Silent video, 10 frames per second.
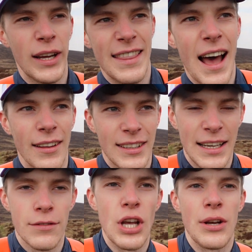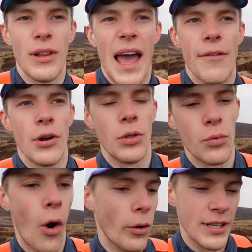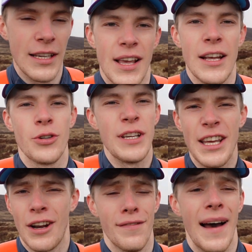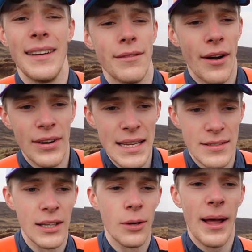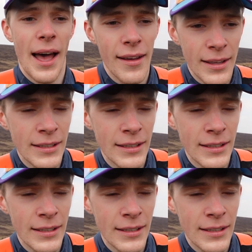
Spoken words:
in that kind of general area on the rocks, etc., you're going to find it very easily up there.